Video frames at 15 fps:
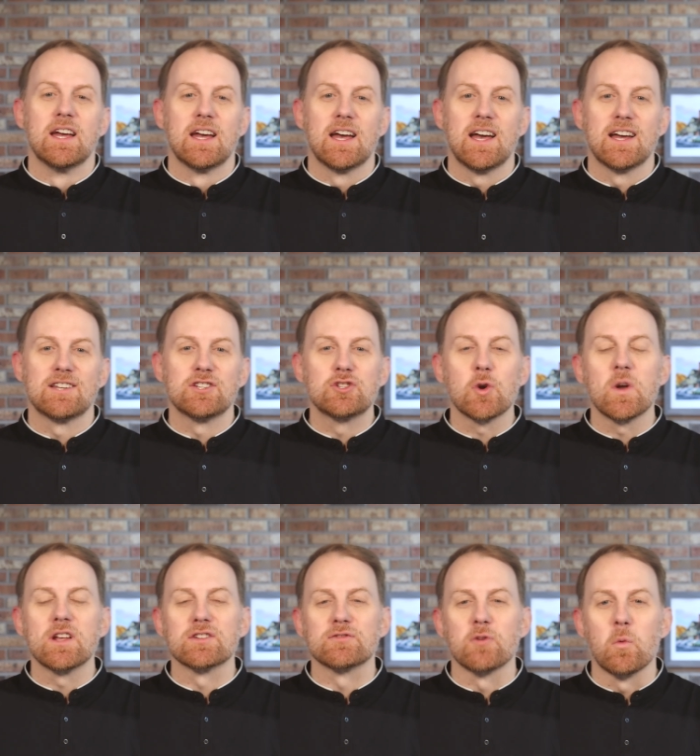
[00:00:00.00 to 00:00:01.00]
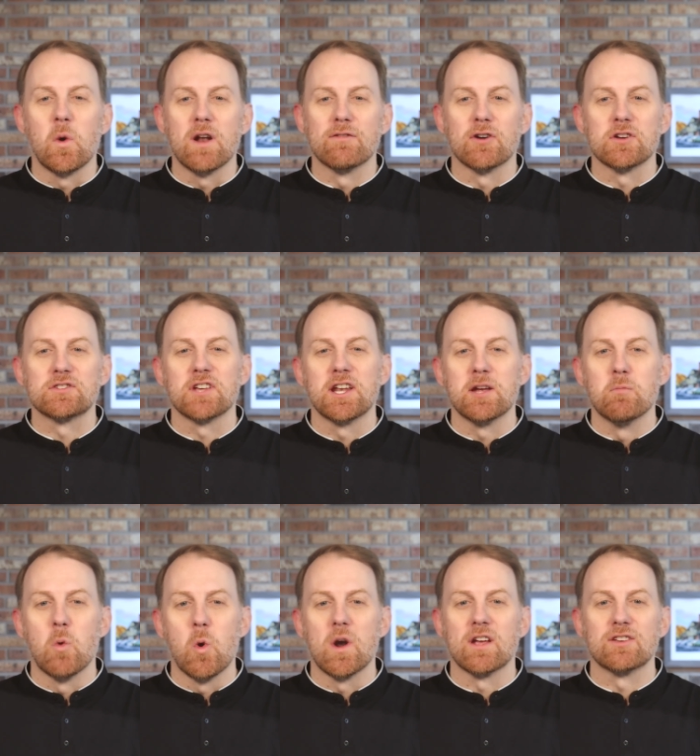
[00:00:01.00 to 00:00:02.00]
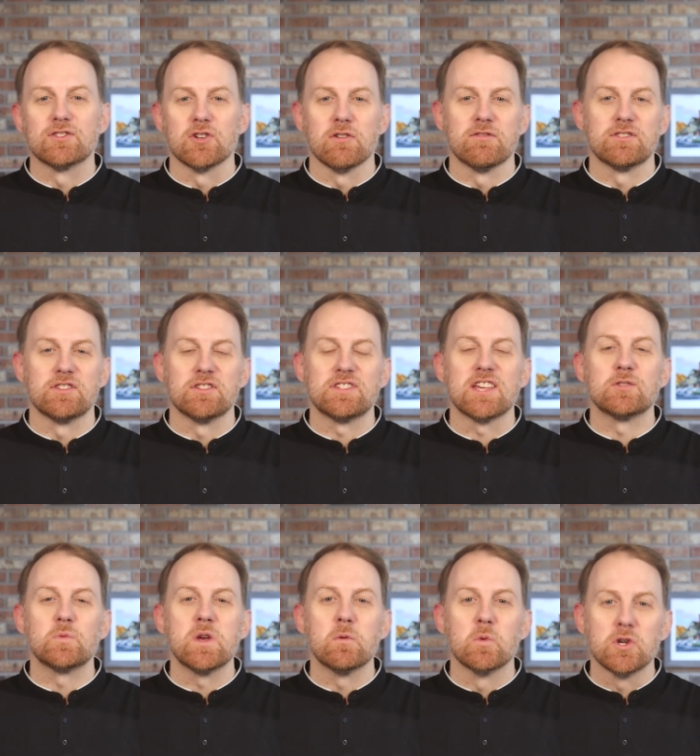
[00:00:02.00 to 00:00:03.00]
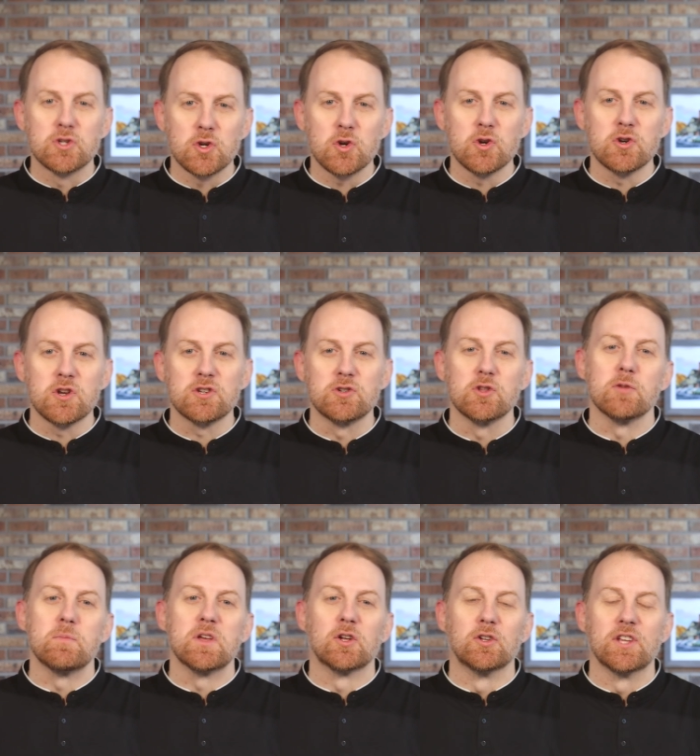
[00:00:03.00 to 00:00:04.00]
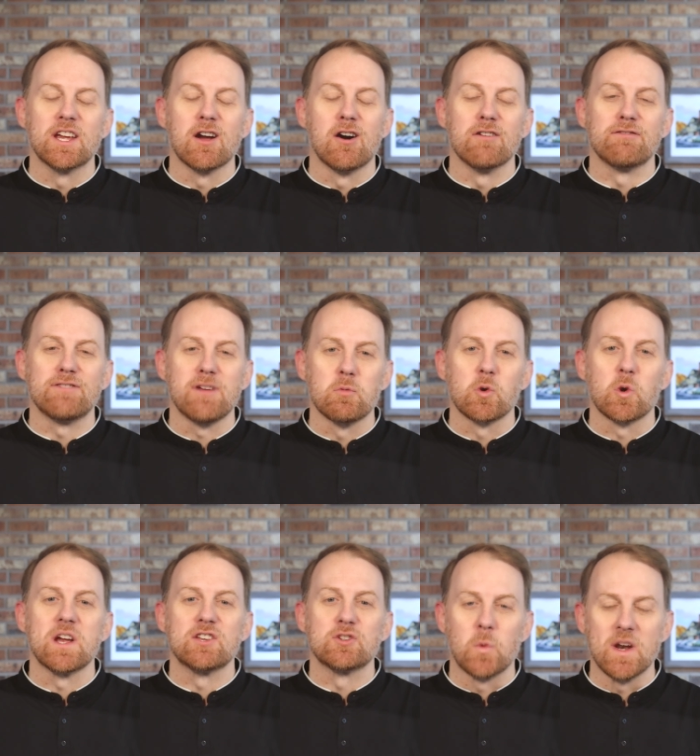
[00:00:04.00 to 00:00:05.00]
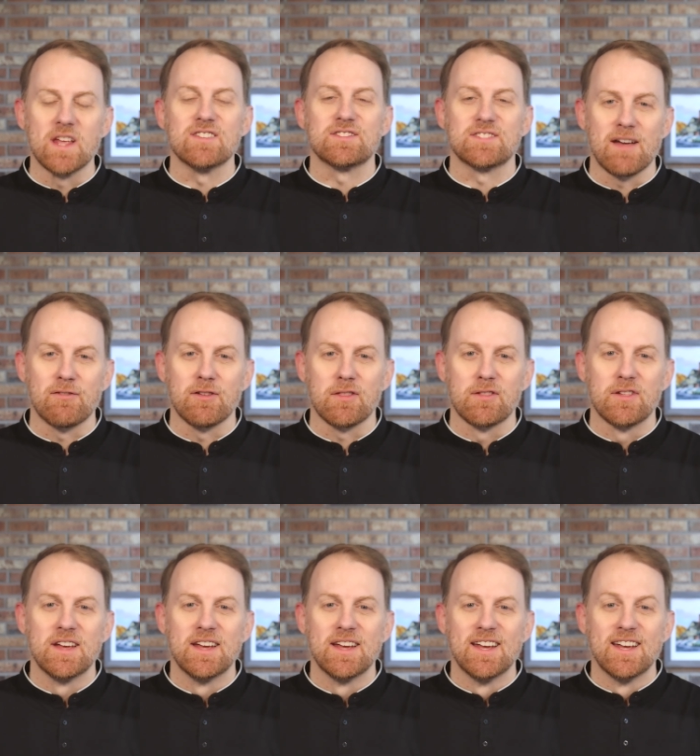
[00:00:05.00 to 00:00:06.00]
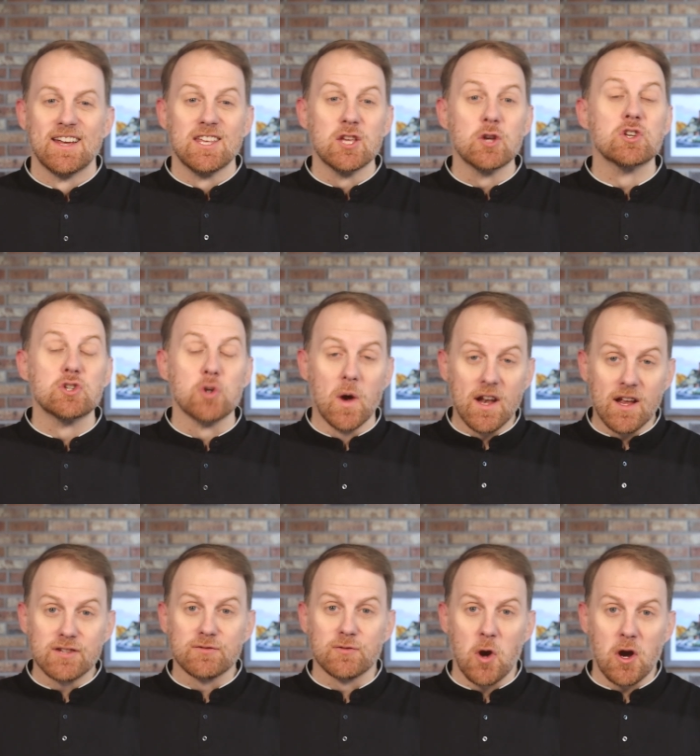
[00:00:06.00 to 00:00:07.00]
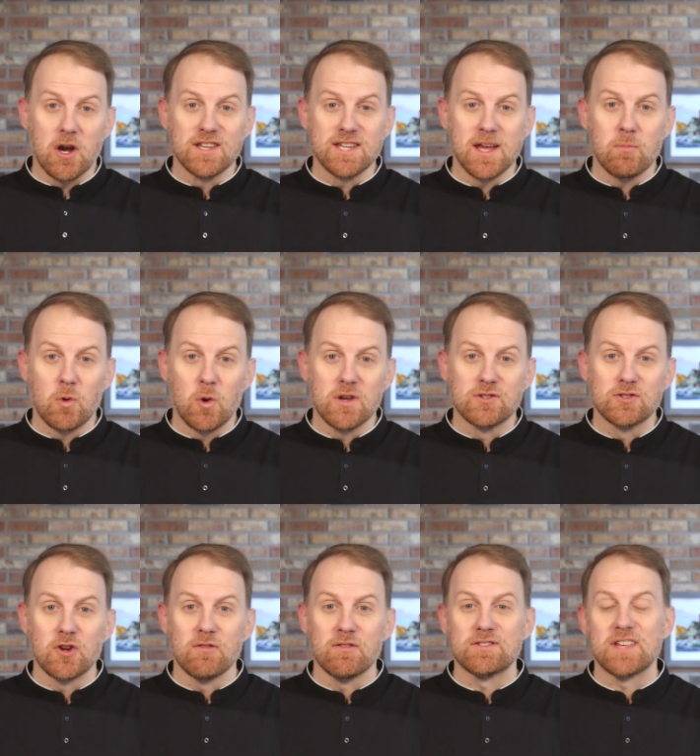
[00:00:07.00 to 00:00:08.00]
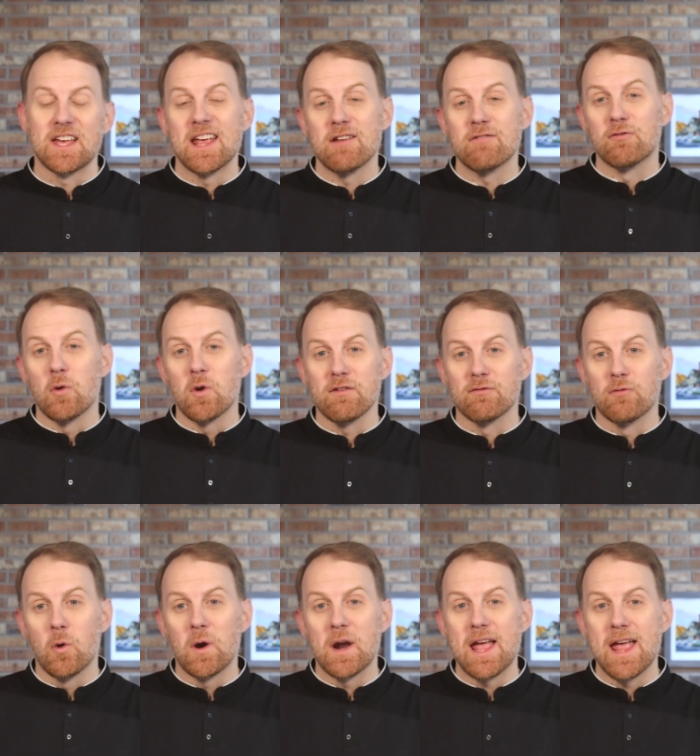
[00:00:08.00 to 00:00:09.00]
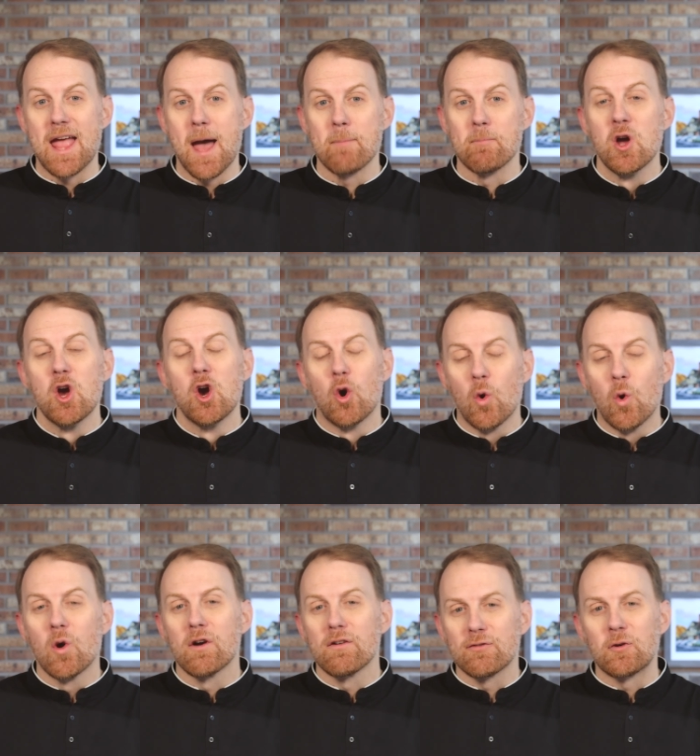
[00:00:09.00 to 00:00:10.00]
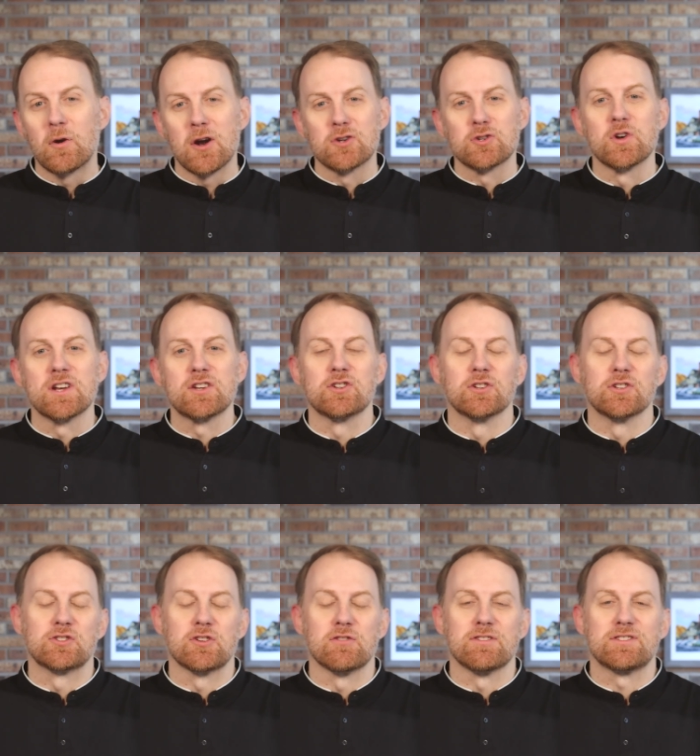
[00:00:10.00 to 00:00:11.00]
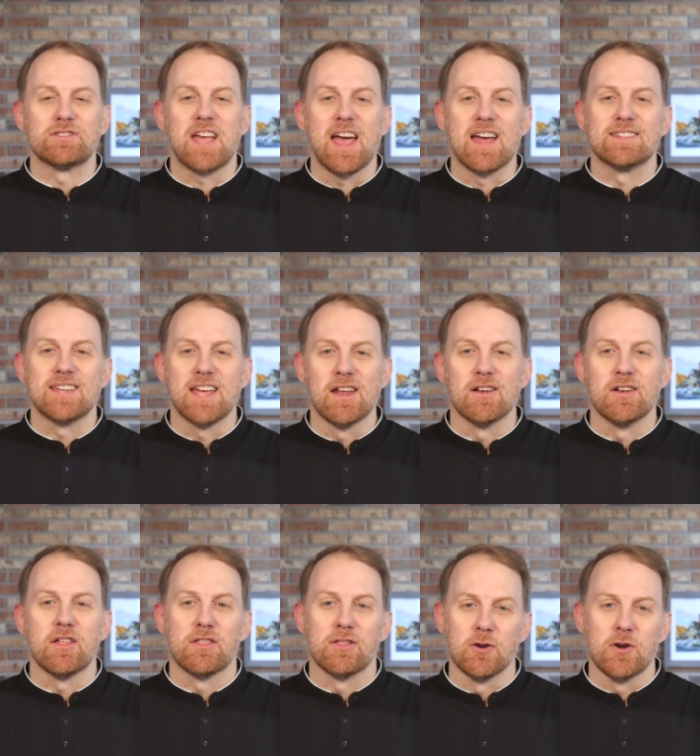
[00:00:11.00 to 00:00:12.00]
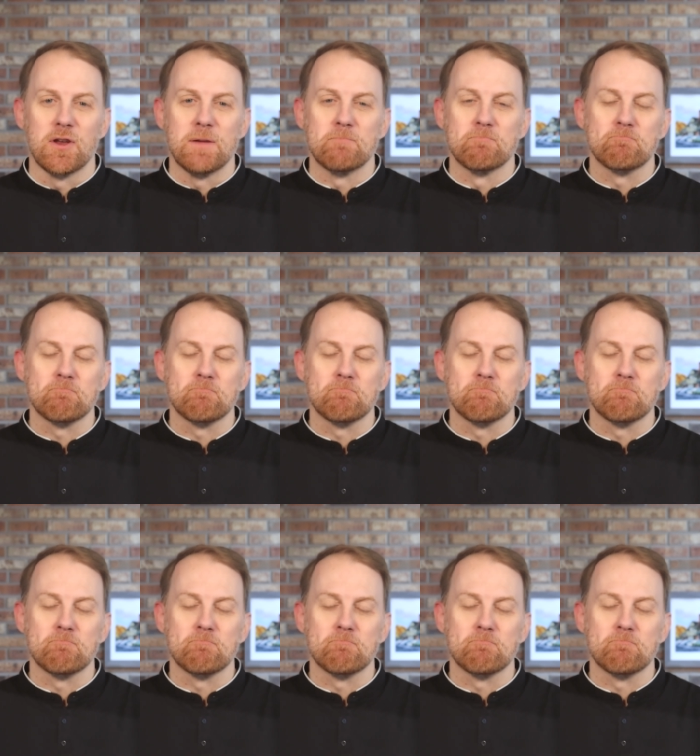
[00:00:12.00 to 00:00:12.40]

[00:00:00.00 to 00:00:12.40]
uh, to join us for one of our Sunday morning services as we return to the building on February 27th. You can join us for our contemporary service at 8:44 a.m. or for our traditional service at 10:30.